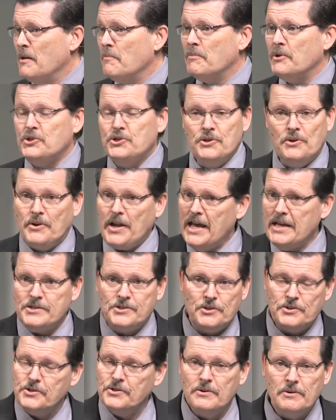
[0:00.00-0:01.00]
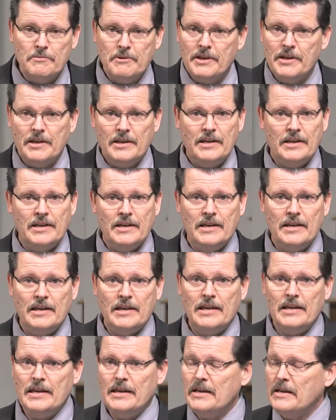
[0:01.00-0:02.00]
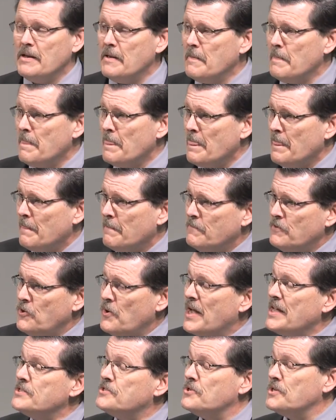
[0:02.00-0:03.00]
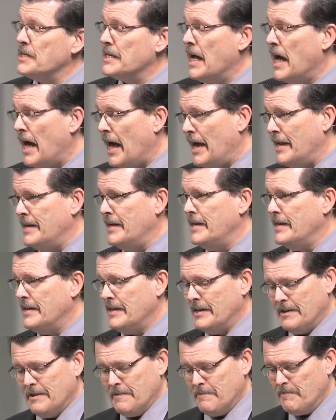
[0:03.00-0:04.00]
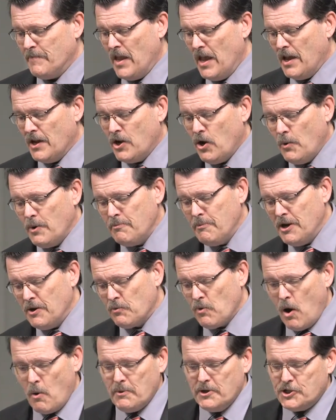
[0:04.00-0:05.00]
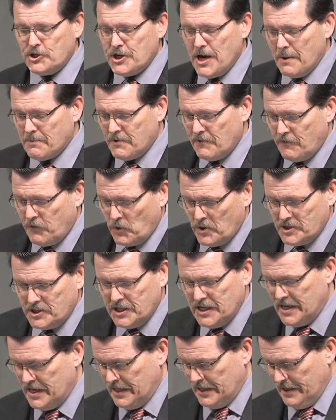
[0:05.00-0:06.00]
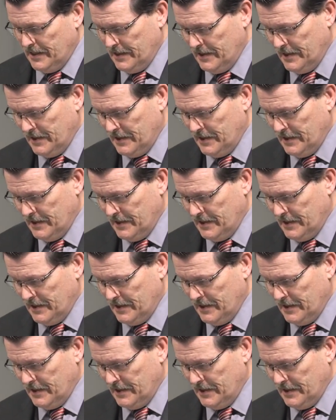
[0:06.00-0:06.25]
But you don't answer to them. You answer to God. Go with me to Romans chapter 14.